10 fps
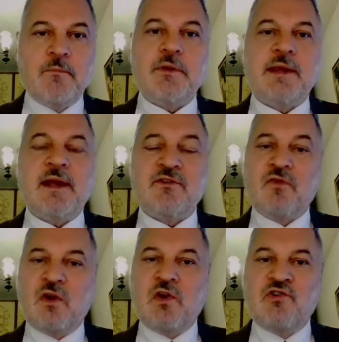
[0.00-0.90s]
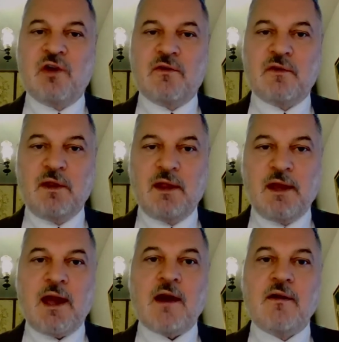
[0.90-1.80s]
But that's very general.
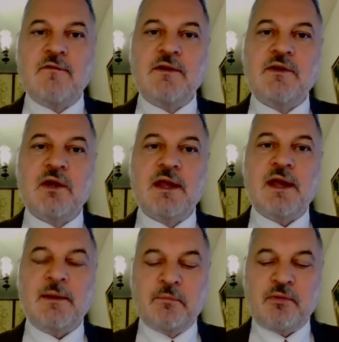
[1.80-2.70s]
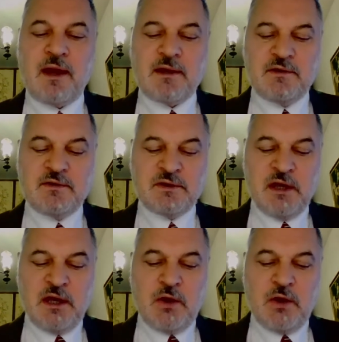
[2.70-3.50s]
How have they done that in practice?